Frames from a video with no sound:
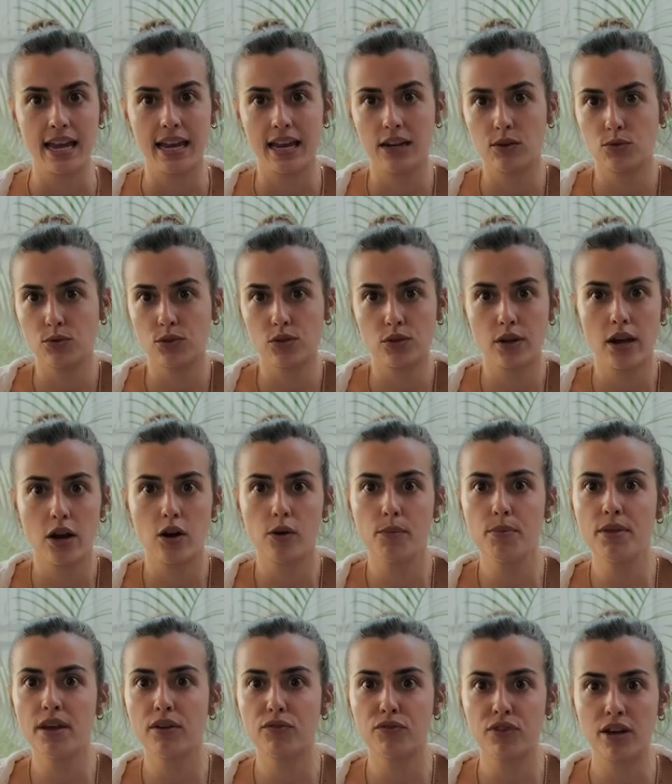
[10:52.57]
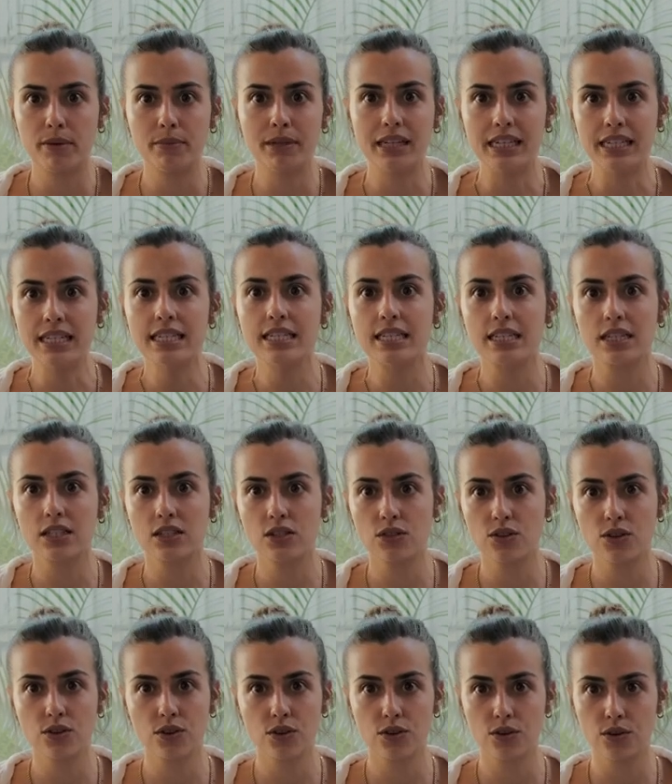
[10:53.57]
and also help their families
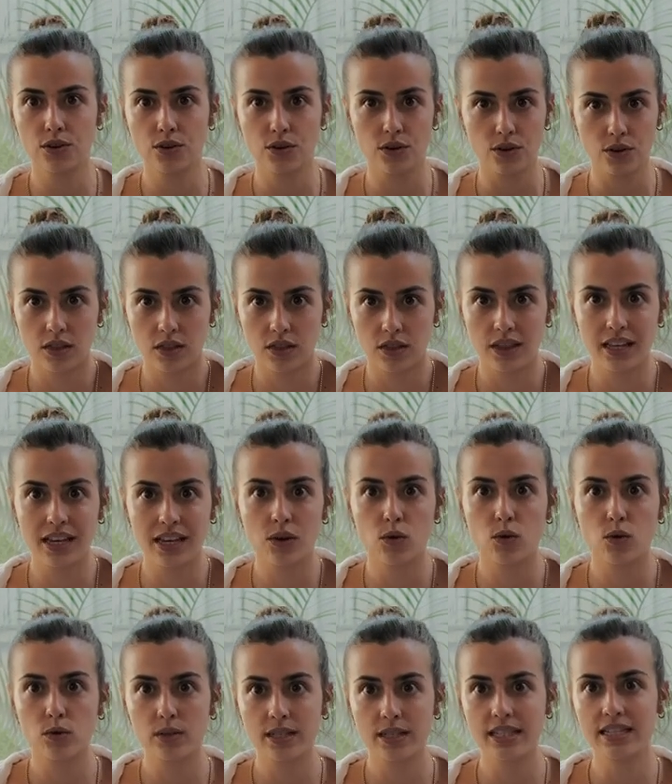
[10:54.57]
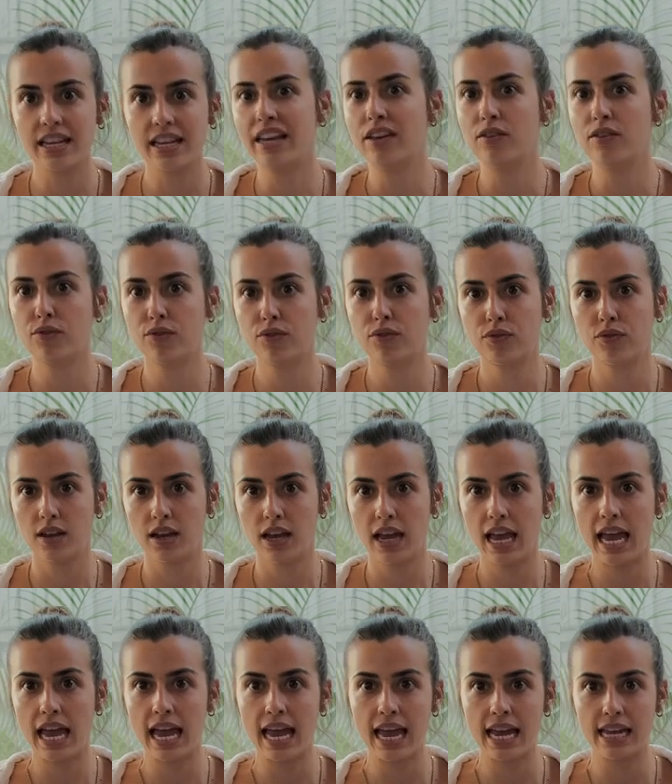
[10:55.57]
so they're all safe
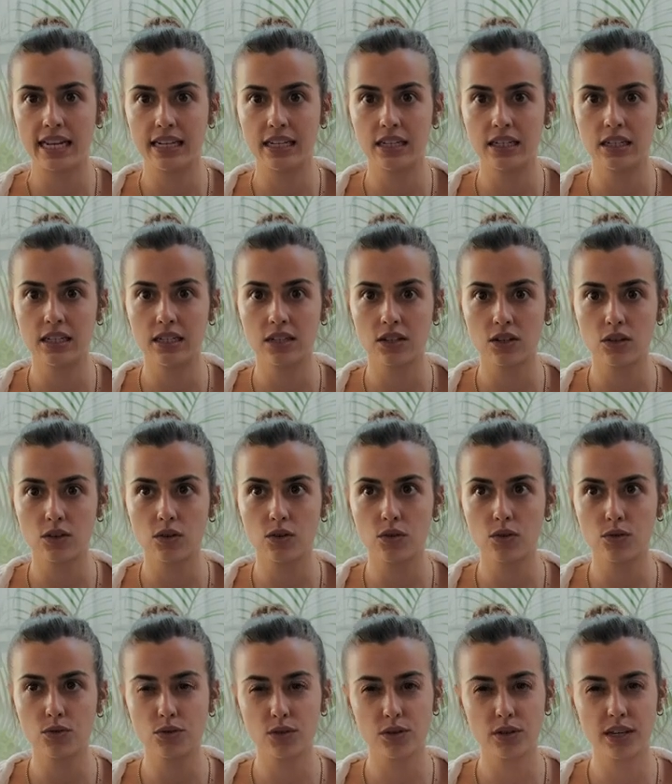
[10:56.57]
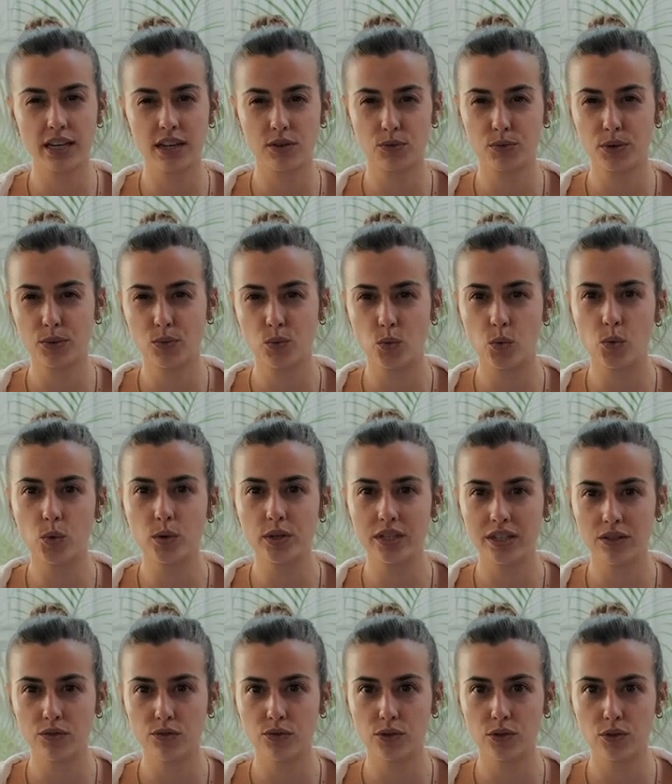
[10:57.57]
and also get
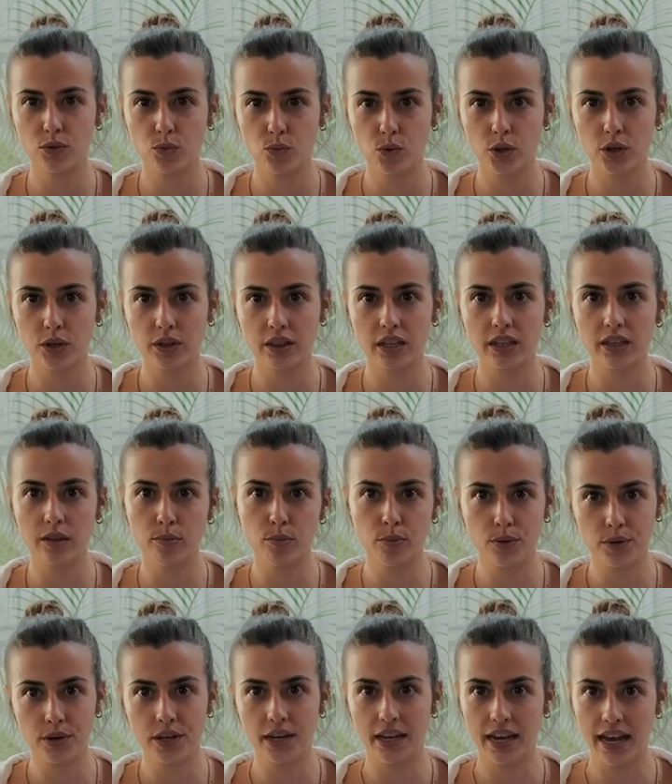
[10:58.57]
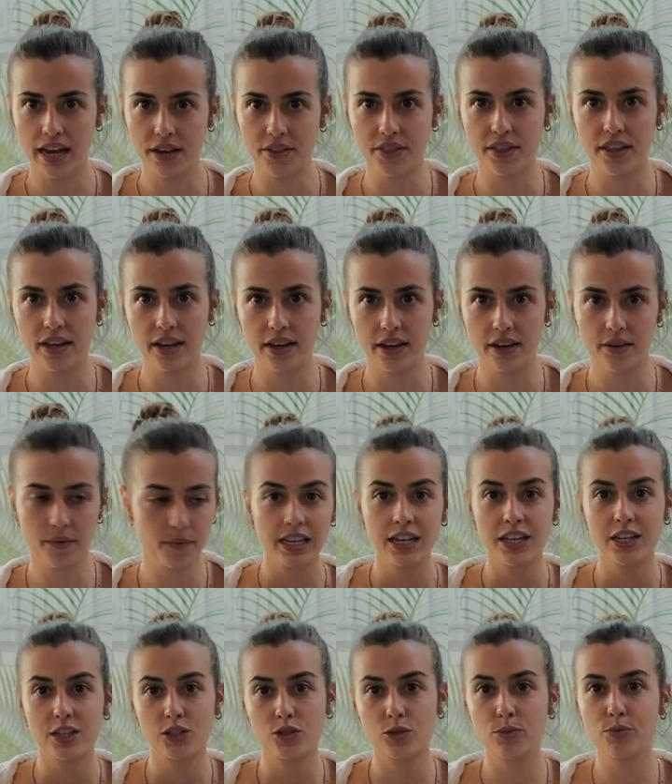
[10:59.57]
rewarded for the work that they're putting out there.
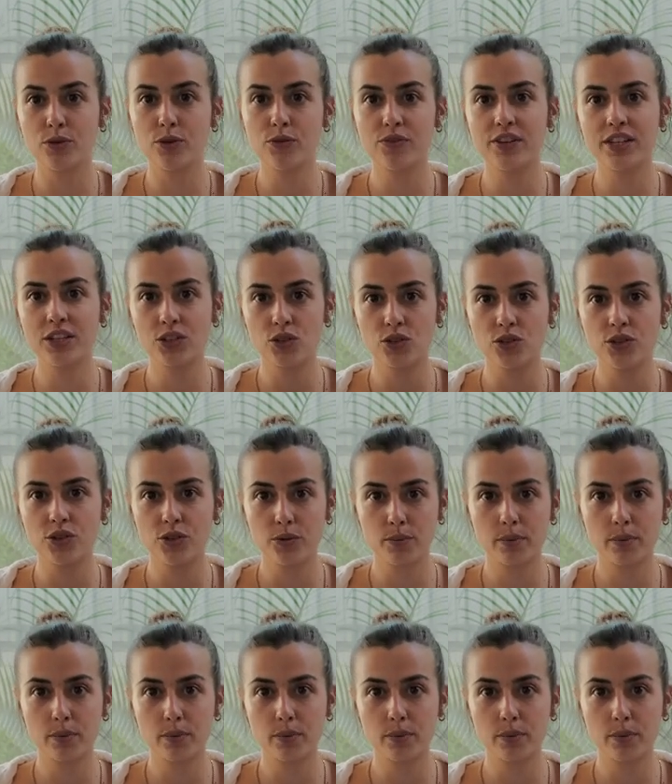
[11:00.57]
So moving to a new